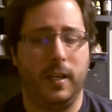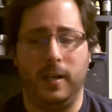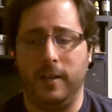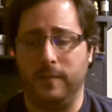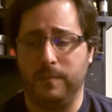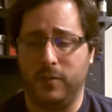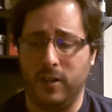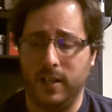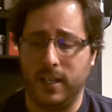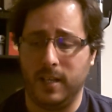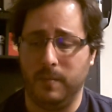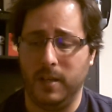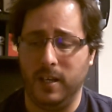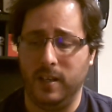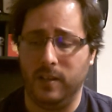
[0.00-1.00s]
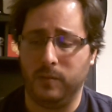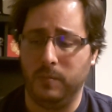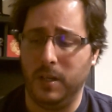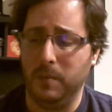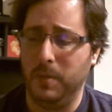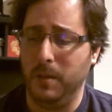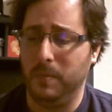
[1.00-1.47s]
and I'm trying to get as
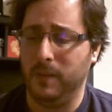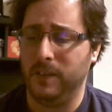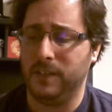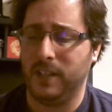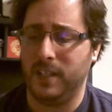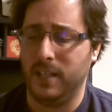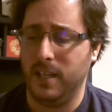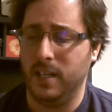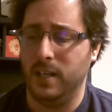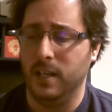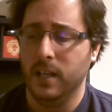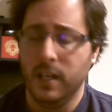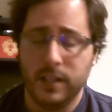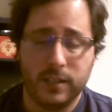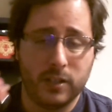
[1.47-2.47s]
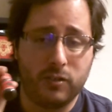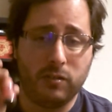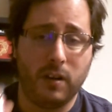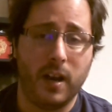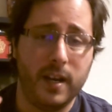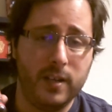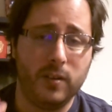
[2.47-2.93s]
many people as I can to
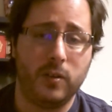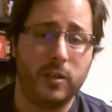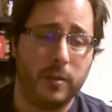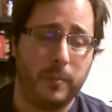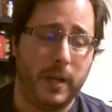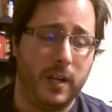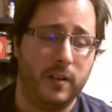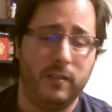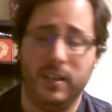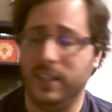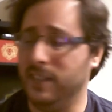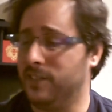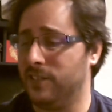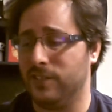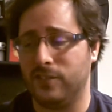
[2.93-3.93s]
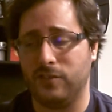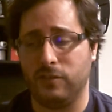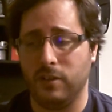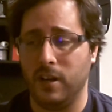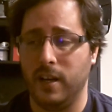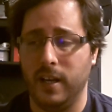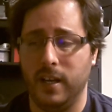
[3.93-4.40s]
try Doughnut Pounder. At least just
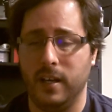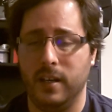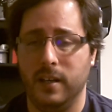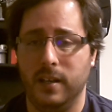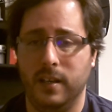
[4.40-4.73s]
try it.